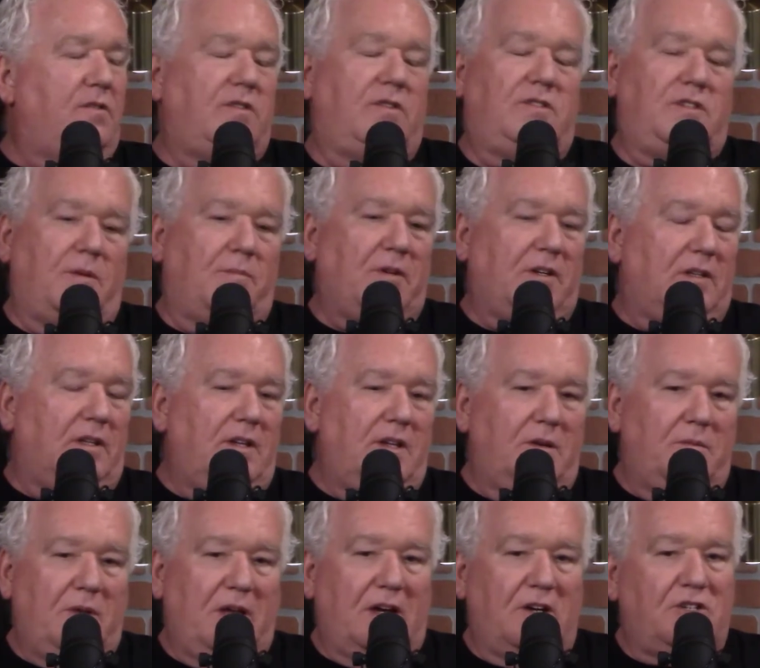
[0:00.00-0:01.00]
typically
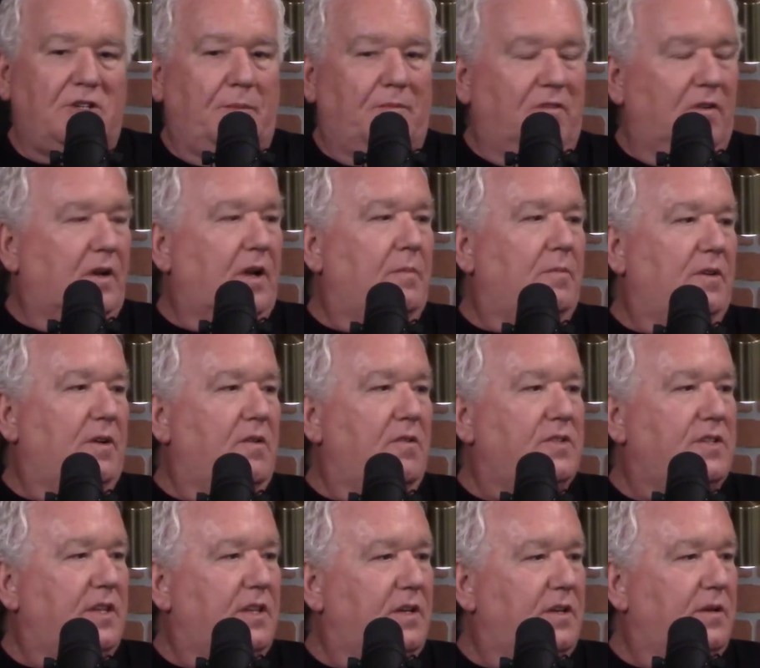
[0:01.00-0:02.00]
you'd be on a ship for a couple of
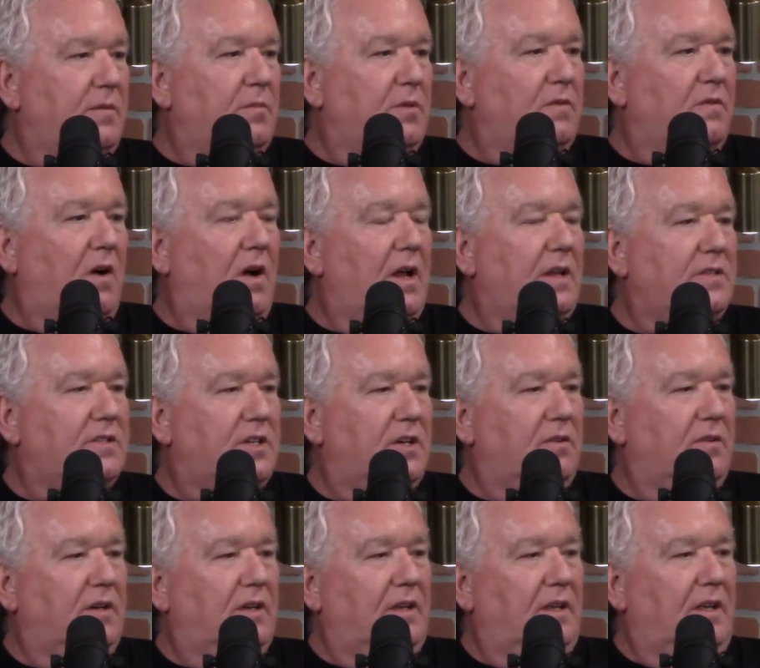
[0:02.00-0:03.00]
years and then you move on.
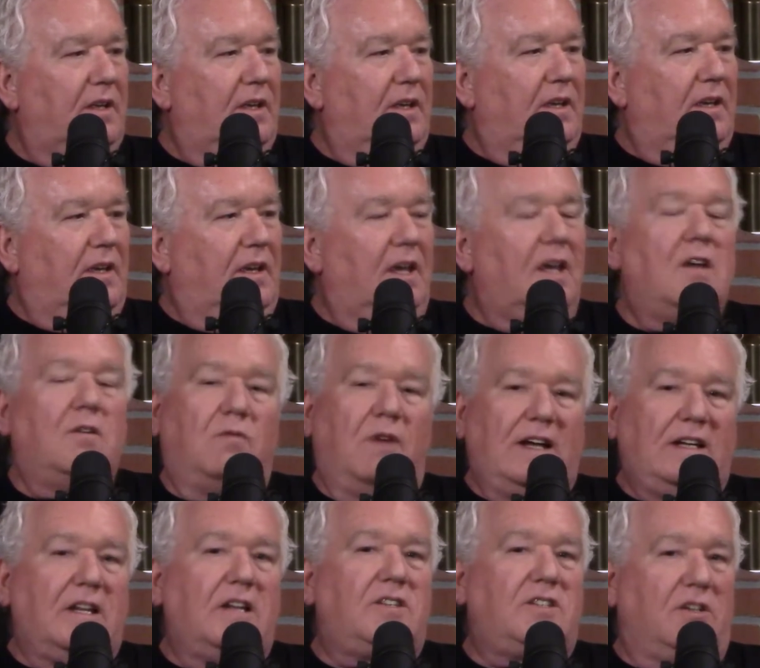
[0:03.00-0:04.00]
So he had
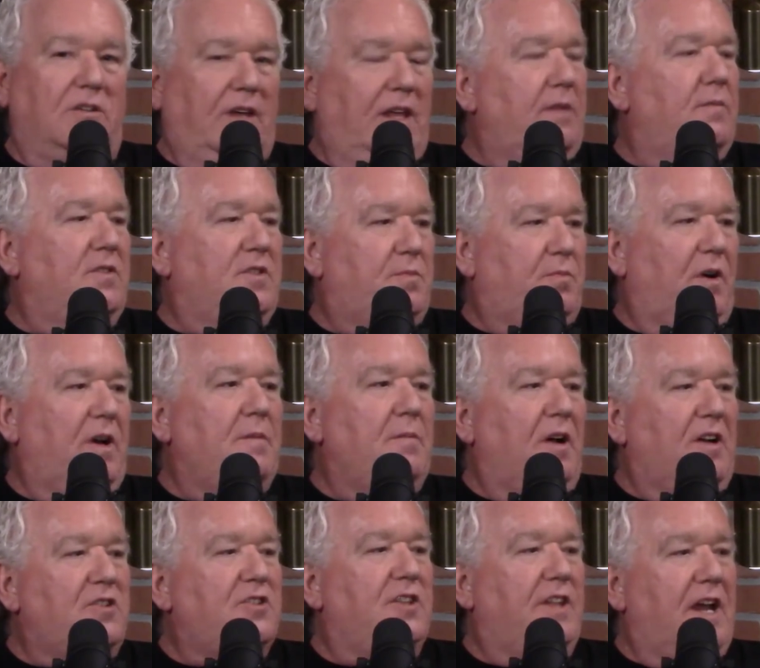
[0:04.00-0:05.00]
rigged it so he was pretty
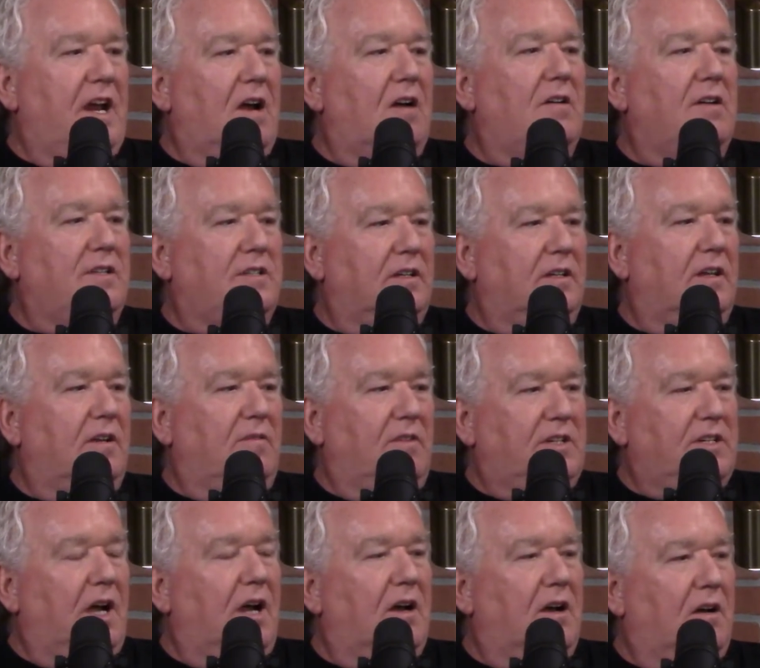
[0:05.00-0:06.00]
much there until he
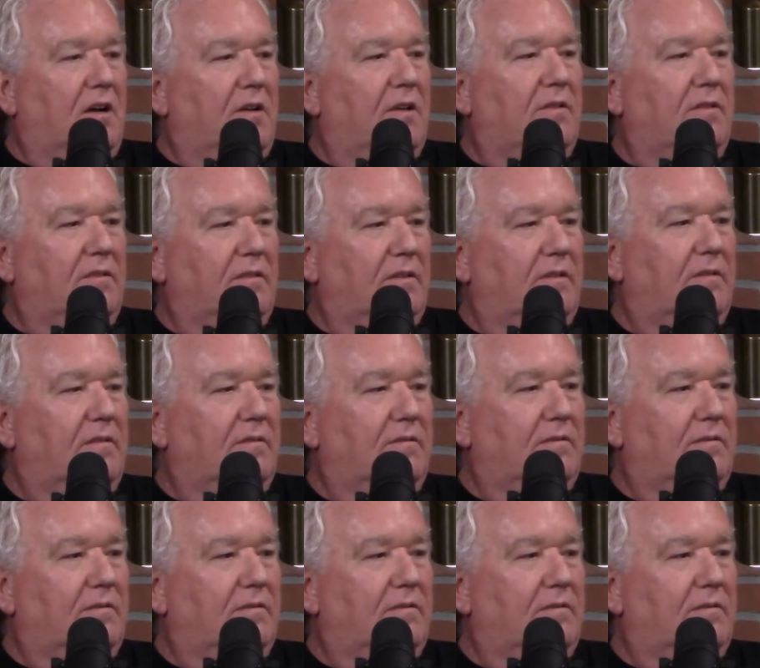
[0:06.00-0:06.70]
retired. And,